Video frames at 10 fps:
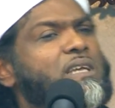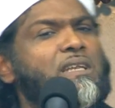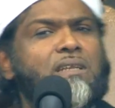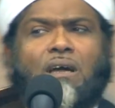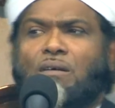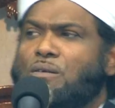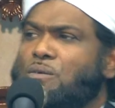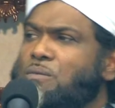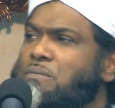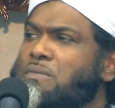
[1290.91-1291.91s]
in Darul
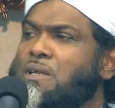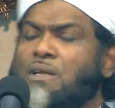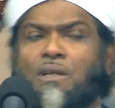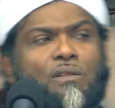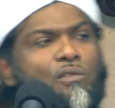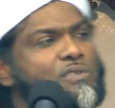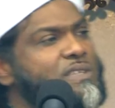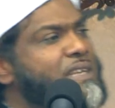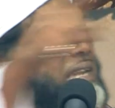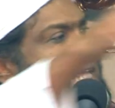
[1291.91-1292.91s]
Uloom? Those are
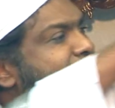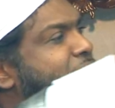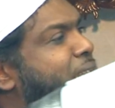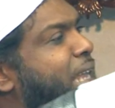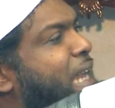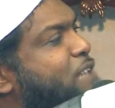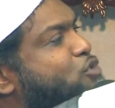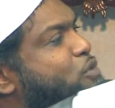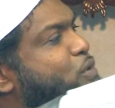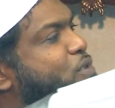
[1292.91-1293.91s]
the 99
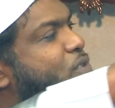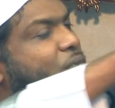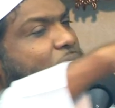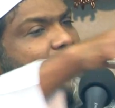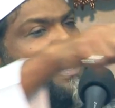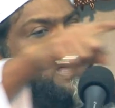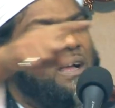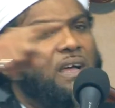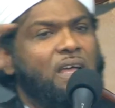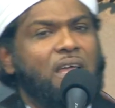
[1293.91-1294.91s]
attributes of Allah.
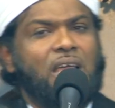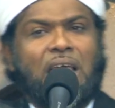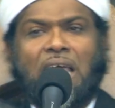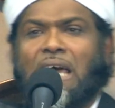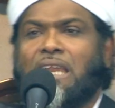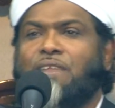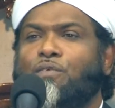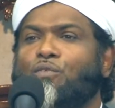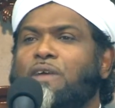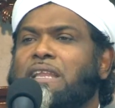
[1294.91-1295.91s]
And if
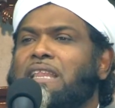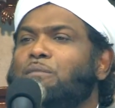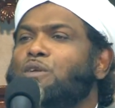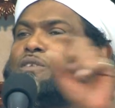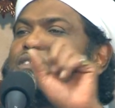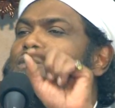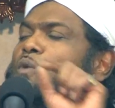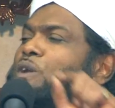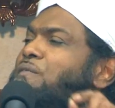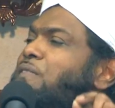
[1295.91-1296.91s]
you read them, you'll see
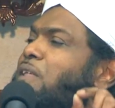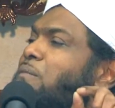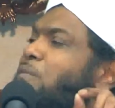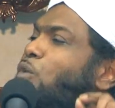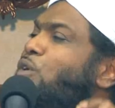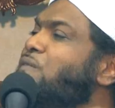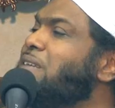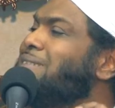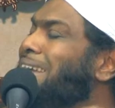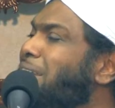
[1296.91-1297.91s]
one of them, one of the
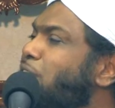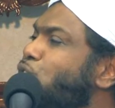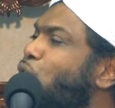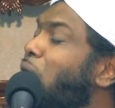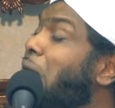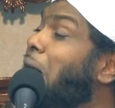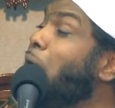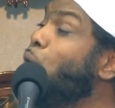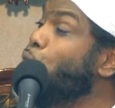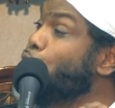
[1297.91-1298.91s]
titles called
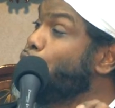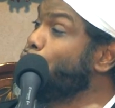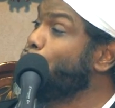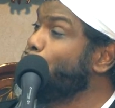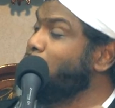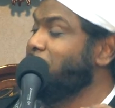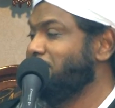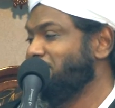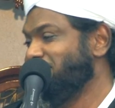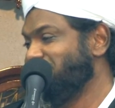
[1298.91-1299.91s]
Al-Wudud.
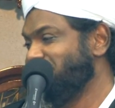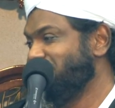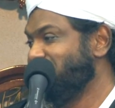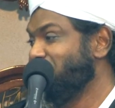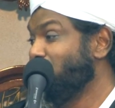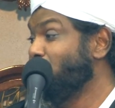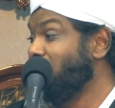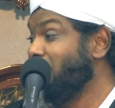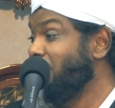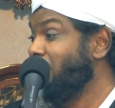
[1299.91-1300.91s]
Oh
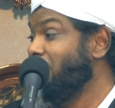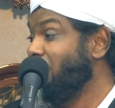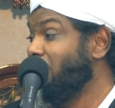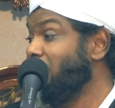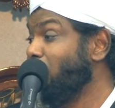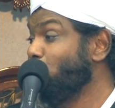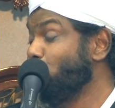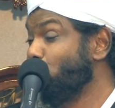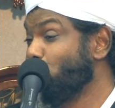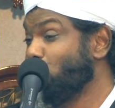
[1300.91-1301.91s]
yeah,
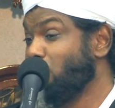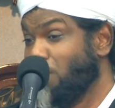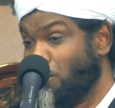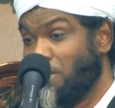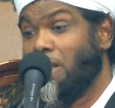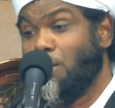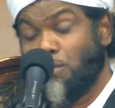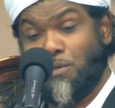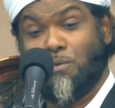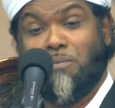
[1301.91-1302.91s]
Al-Wudud. You know what
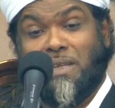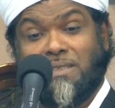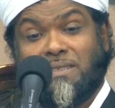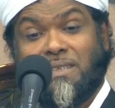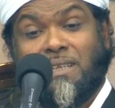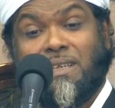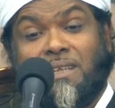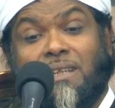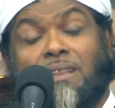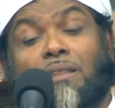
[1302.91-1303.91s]
Al-Wudud means?
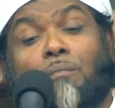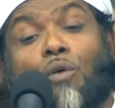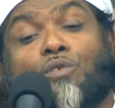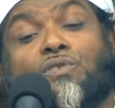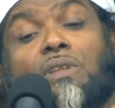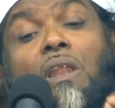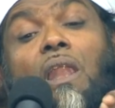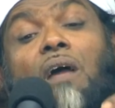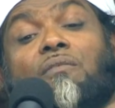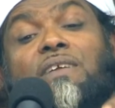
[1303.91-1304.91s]
The most
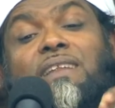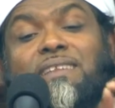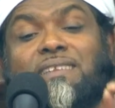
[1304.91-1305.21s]
loving.